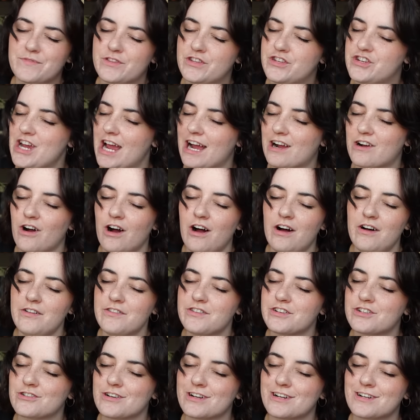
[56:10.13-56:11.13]
check all
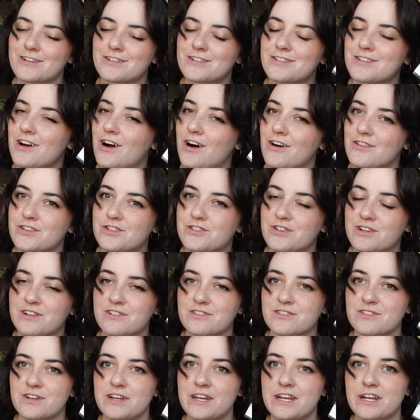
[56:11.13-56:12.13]
the triggers, all the
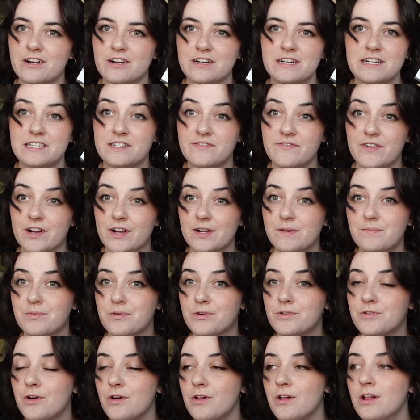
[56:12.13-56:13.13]
triggers are here, it's very
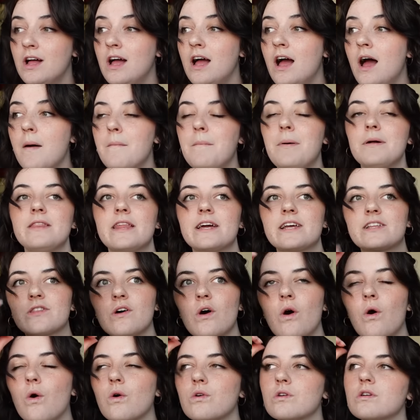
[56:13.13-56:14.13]
brutal, but like the
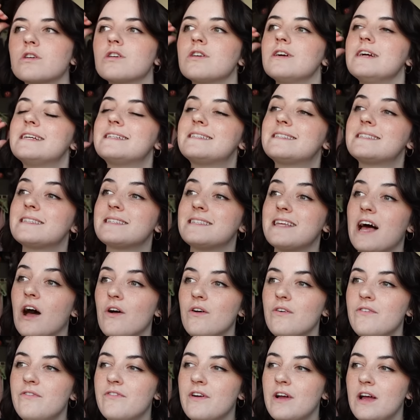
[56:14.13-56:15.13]
horror
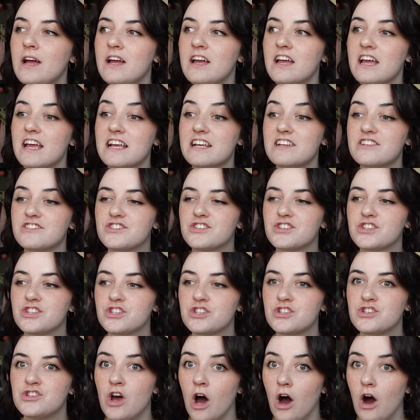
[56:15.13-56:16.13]
itself is
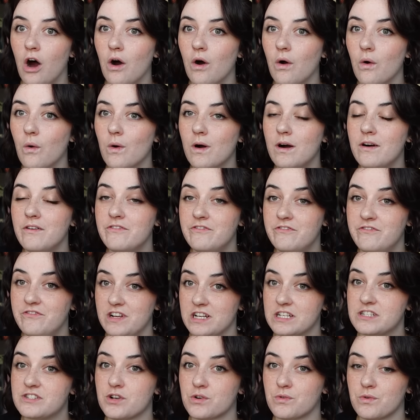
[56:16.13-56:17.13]
so
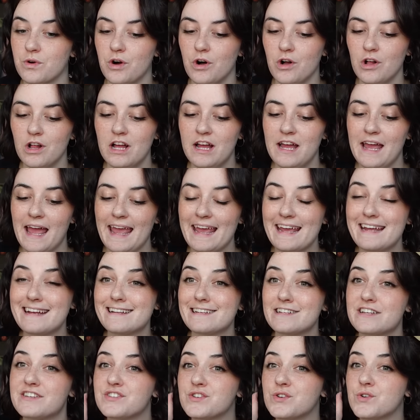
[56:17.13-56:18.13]
visceral. It
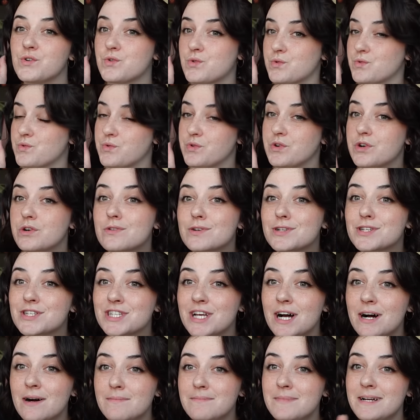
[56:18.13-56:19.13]
is
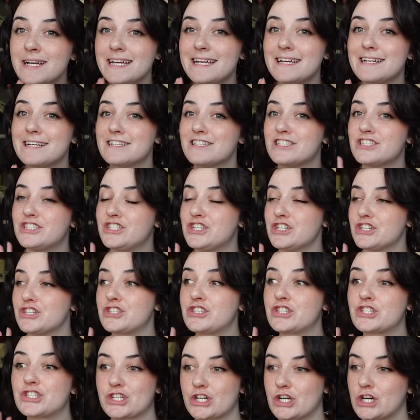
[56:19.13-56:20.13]
gruesome, it is
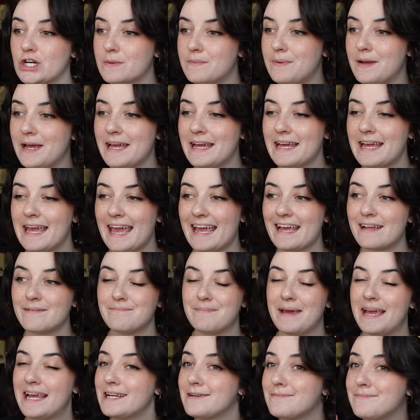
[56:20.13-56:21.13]
disturbing,
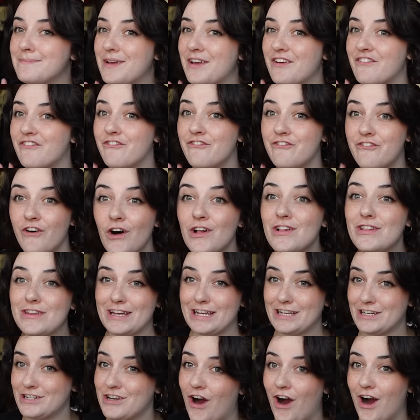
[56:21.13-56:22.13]
it made me
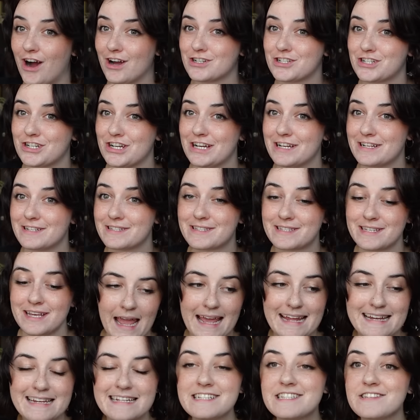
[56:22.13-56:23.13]
fully nauseous,
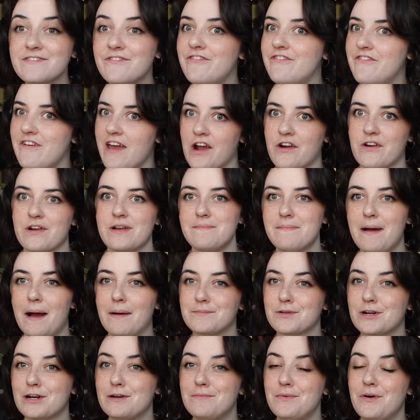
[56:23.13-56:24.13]
and it's very
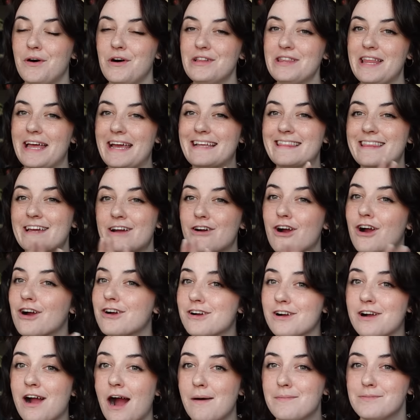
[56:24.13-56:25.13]
memorable. Like there
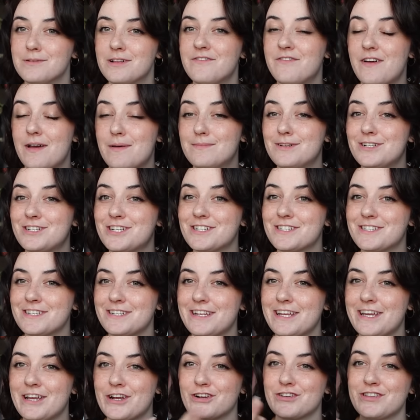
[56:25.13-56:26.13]
are a couple of images in
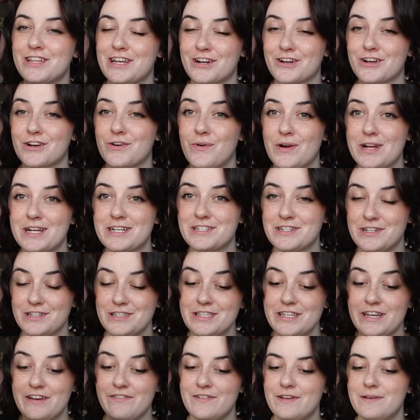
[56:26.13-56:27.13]
here that are going to
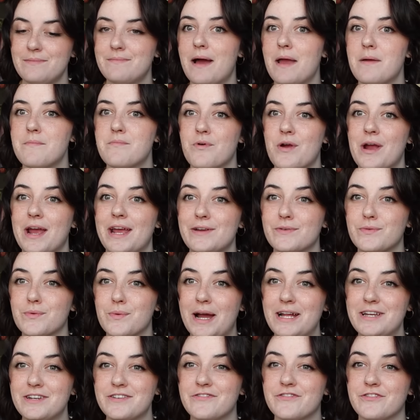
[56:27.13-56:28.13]
live in my brain
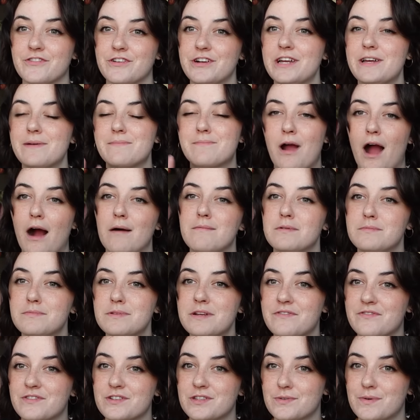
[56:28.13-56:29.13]
rent-free
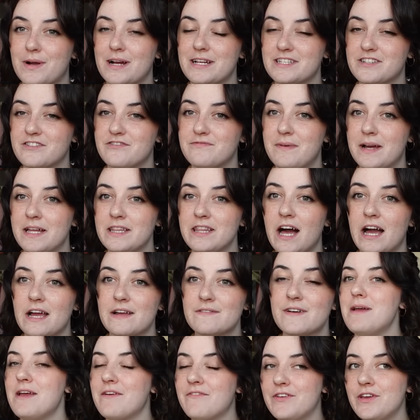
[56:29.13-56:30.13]
probably for the rest of my
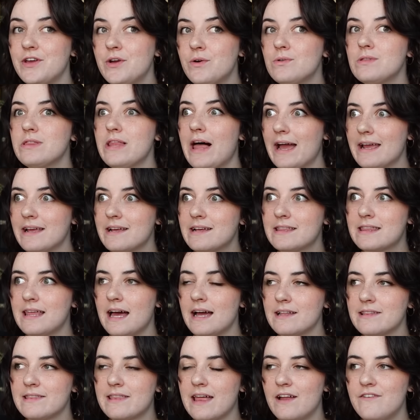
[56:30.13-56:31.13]
life. If you like
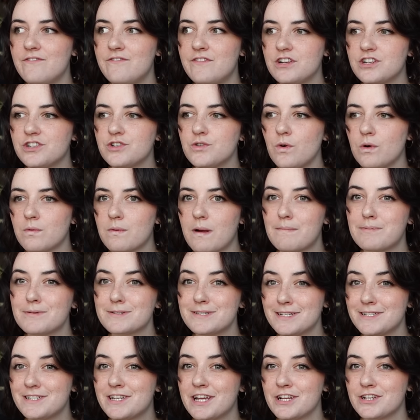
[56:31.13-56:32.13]
that, that visual
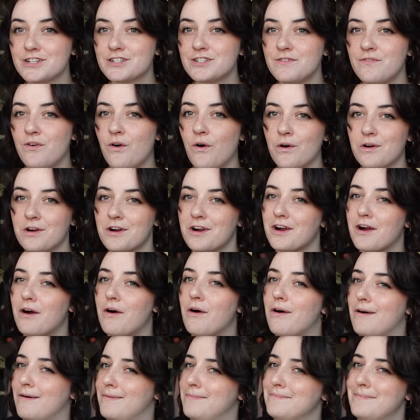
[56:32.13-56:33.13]
representation of horror,
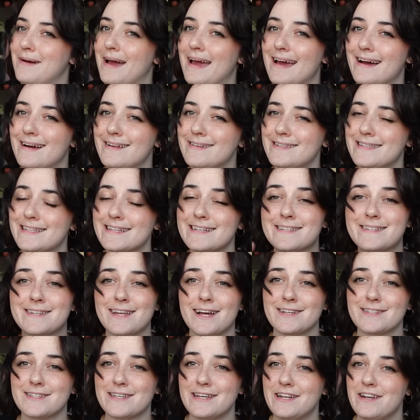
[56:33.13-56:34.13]
oh man, this
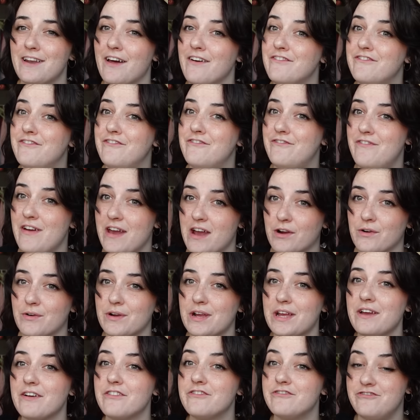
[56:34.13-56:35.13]
does it
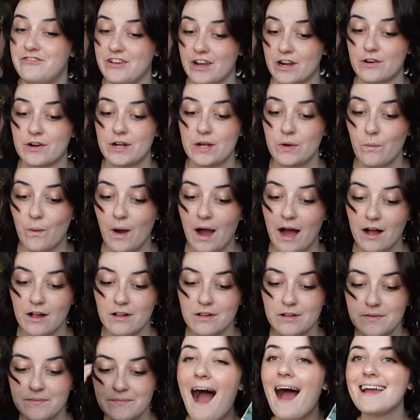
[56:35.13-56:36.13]
very, very
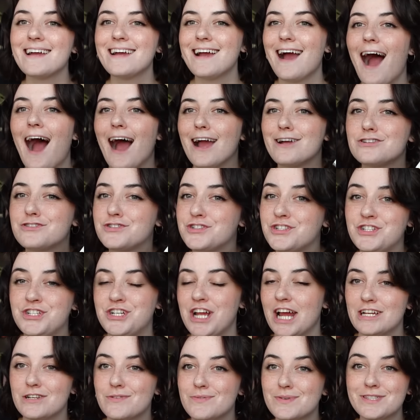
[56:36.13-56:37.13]
well. I, I
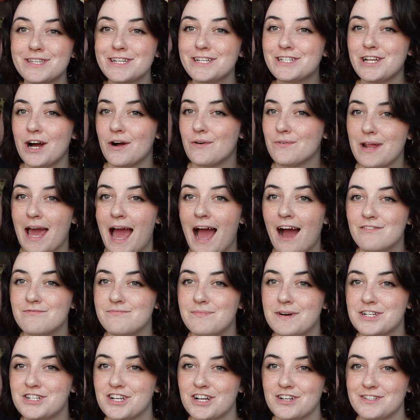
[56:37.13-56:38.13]
genuinely don't have
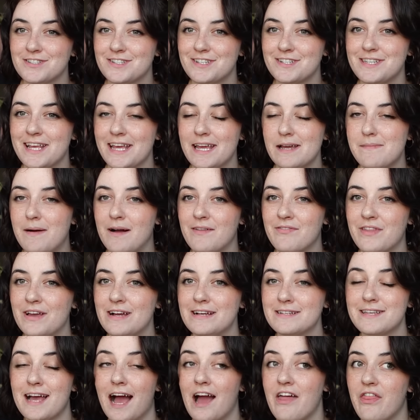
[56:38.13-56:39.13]
much else to say about
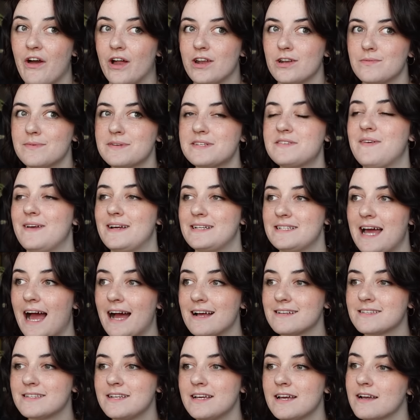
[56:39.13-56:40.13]
this. I thought it was
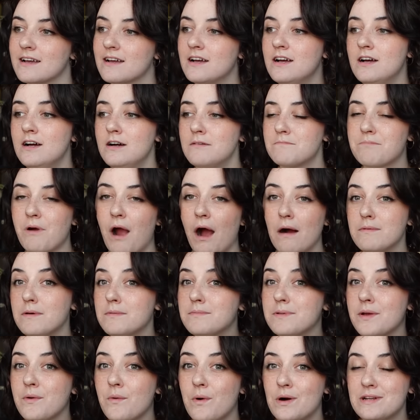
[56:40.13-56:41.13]
fantastic.
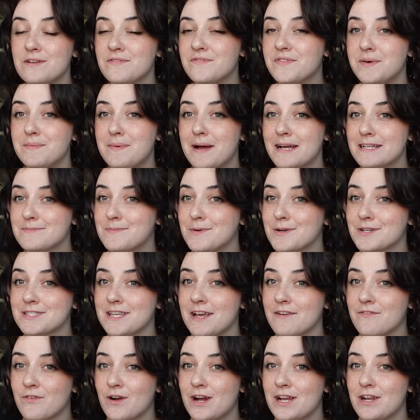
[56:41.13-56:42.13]
Probably one of the best books
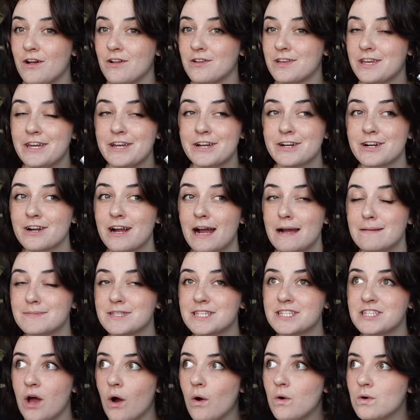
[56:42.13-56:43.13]
I've read all year. I'm
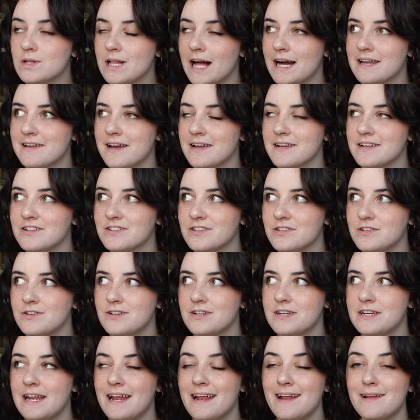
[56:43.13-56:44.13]
so glad I
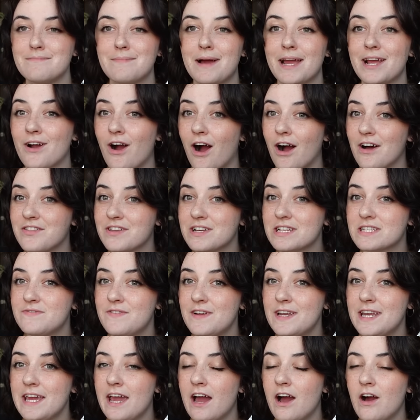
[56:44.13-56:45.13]
included it in my Gothics
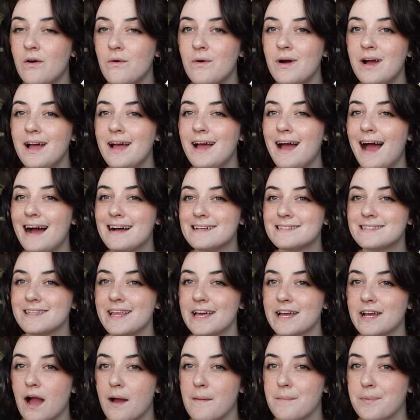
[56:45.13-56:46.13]
video as
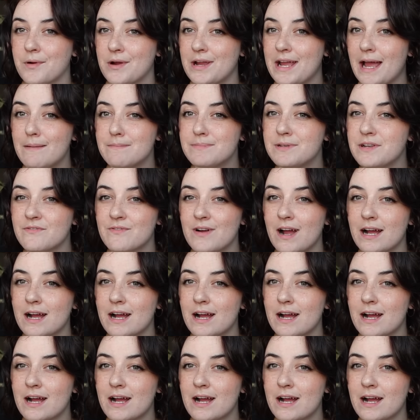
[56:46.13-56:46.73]
like a preemptive